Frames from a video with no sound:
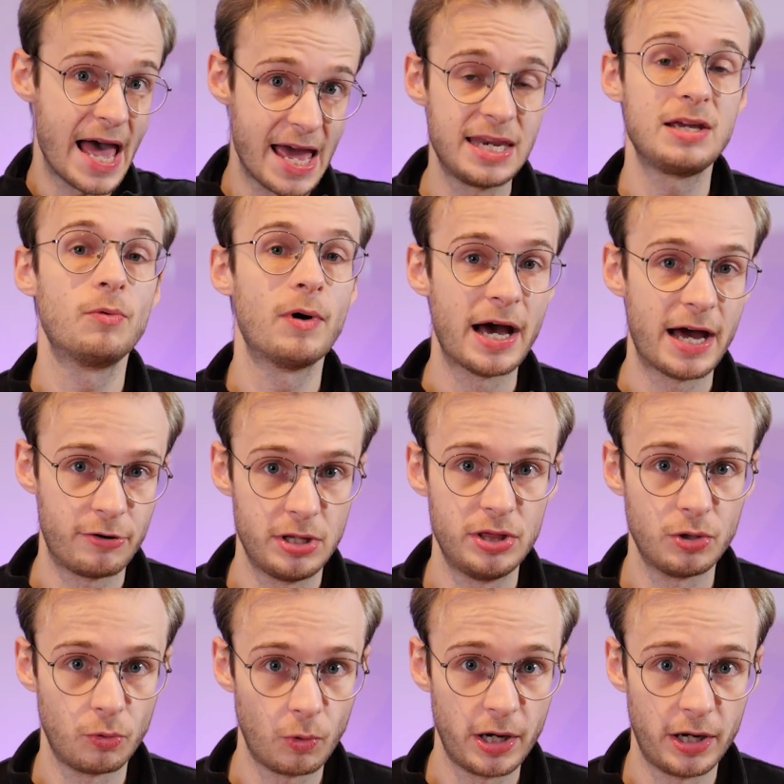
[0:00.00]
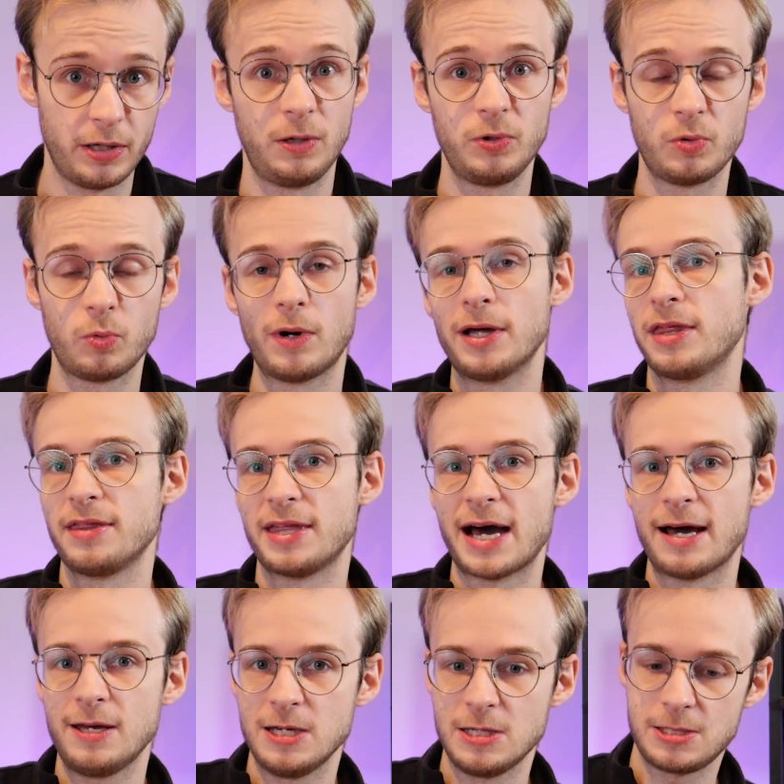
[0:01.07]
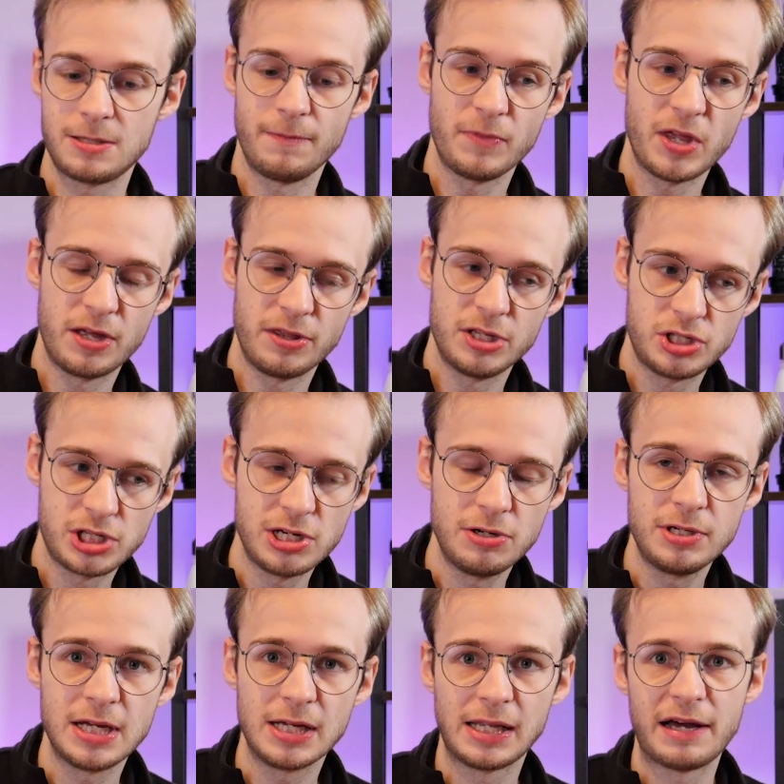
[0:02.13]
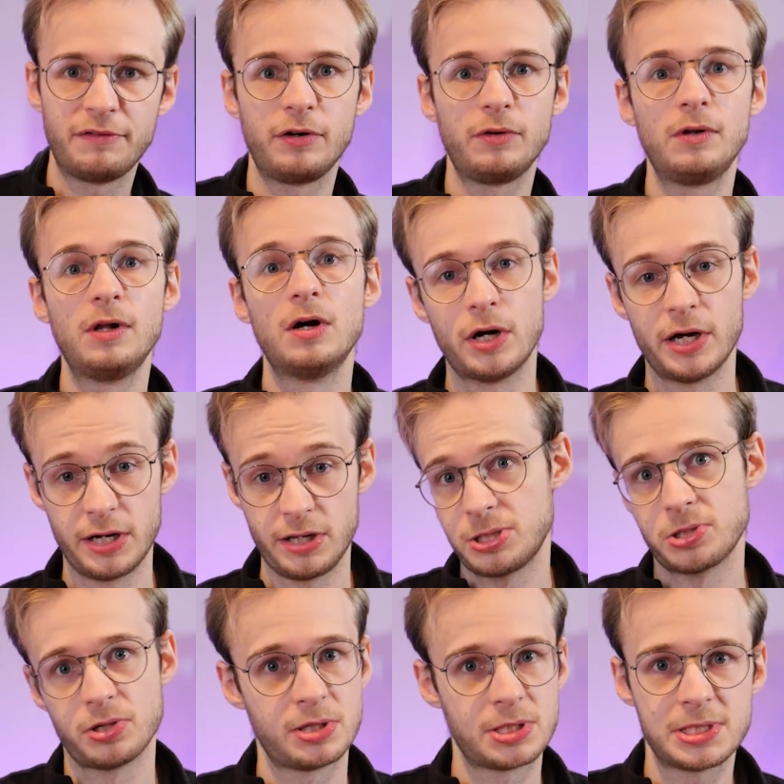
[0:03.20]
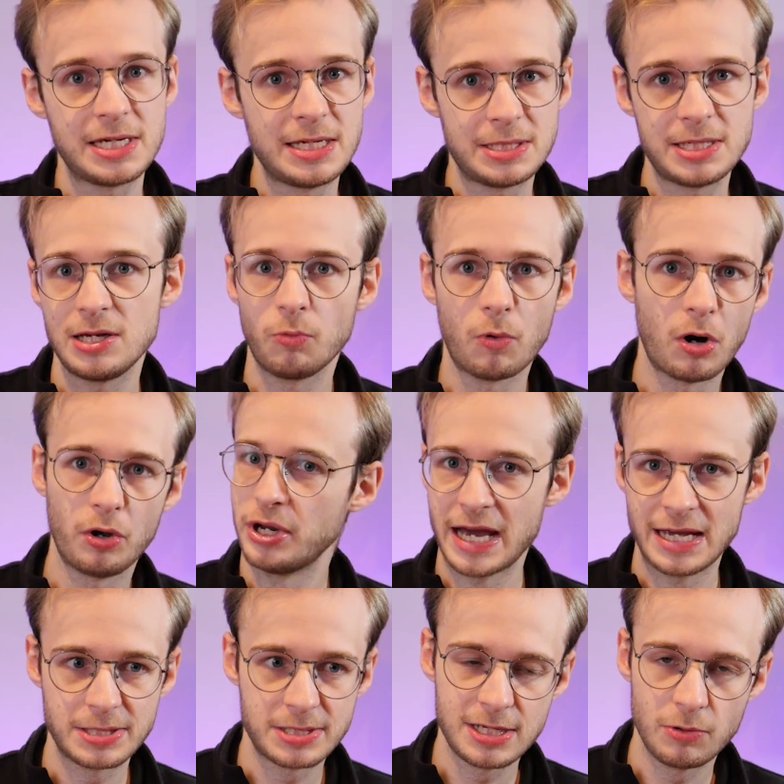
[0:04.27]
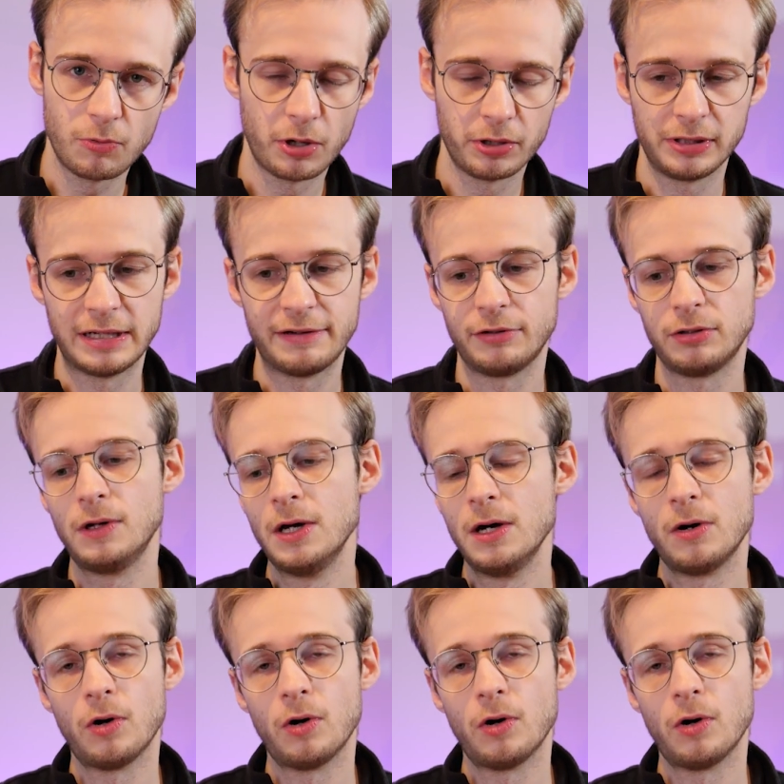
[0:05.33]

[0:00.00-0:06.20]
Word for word: anywhere in the world, whether that is at the junior level, the sort of CT1, ST1 level,